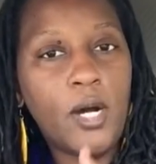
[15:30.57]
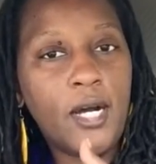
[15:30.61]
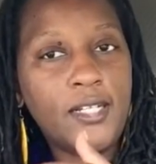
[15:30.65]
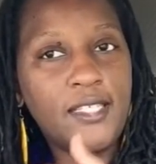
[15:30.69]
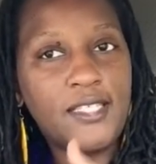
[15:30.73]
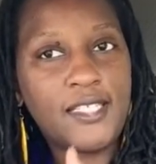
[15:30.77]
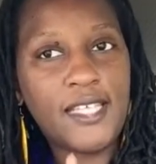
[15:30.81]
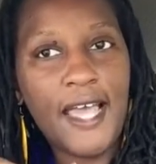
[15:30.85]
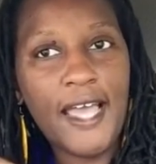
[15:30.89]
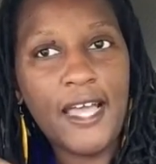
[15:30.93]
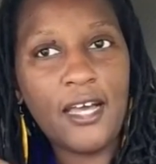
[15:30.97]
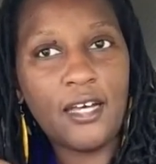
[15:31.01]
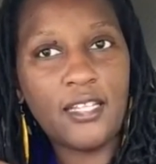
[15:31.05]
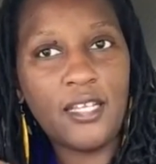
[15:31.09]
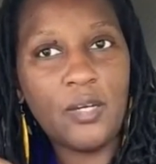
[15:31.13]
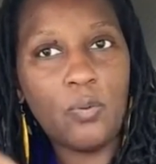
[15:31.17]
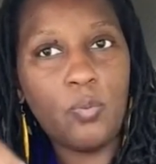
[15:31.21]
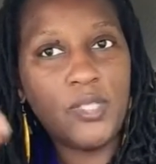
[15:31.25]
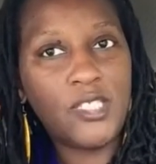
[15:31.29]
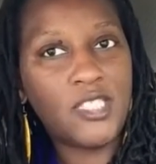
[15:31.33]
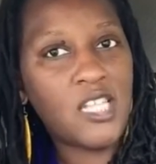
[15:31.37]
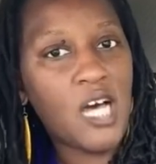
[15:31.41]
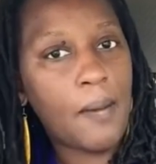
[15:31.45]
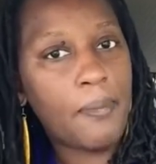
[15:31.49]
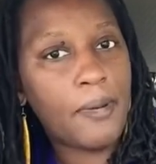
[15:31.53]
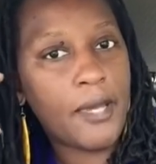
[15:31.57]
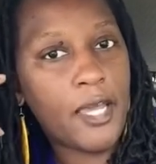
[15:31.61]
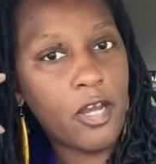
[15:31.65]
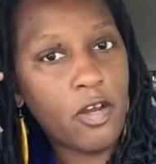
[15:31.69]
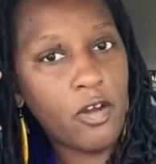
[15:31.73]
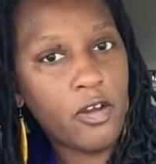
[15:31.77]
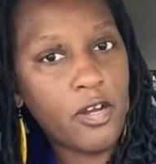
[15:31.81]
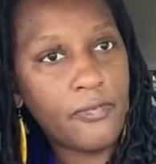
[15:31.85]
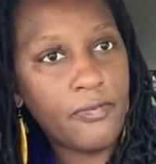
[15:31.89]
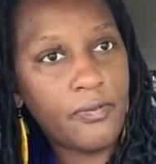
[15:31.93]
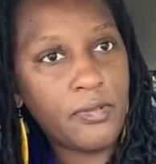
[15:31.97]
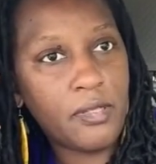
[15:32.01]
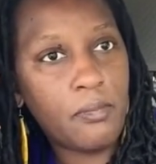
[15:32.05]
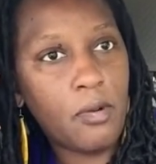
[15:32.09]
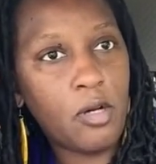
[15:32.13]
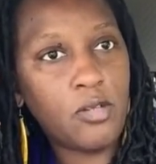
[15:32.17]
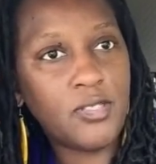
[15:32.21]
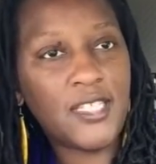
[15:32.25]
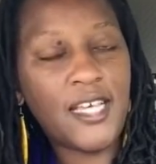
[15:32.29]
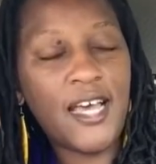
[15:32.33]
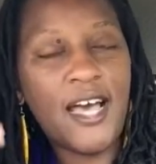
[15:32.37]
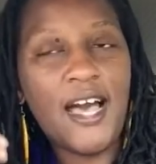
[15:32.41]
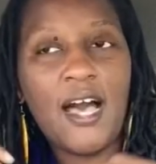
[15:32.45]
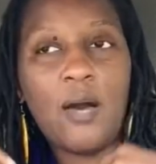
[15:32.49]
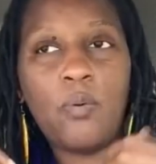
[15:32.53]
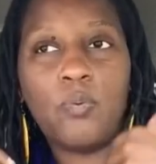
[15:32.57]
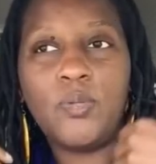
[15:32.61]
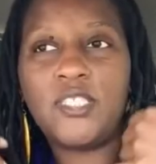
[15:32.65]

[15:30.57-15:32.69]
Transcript: untangle it, we stop hearing from the Most High.